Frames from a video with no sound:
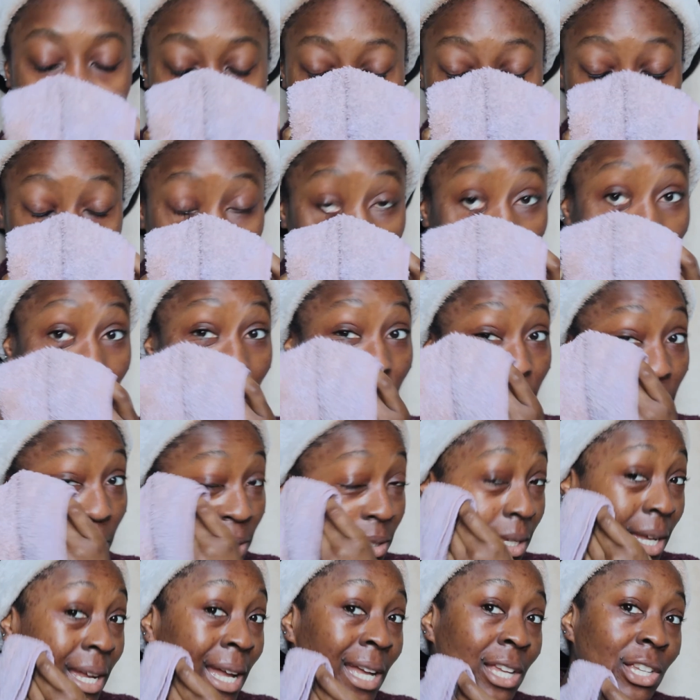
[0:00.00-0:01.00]
I think also
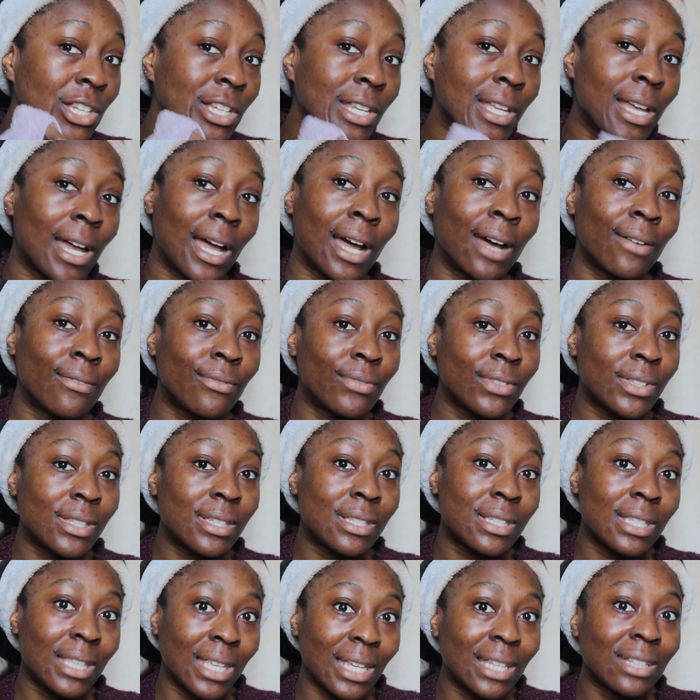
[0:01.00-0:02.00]
because I actually have
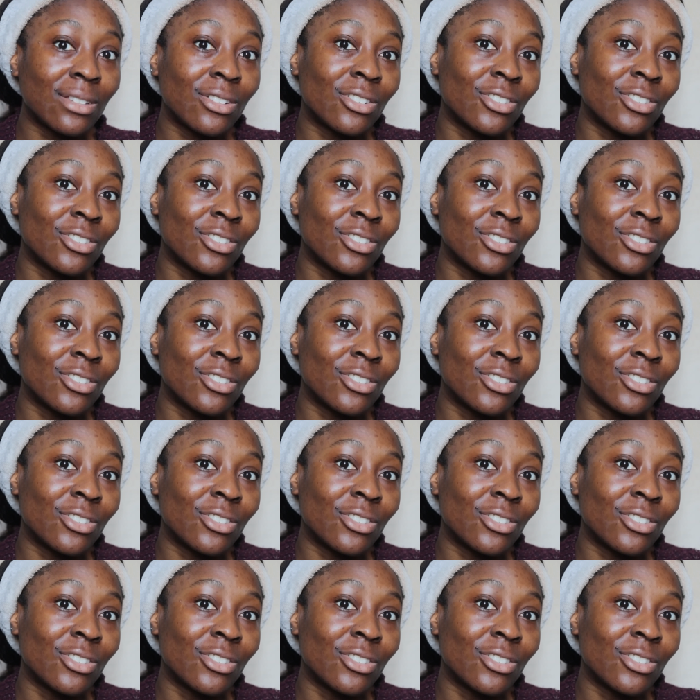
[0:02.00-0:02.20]
skin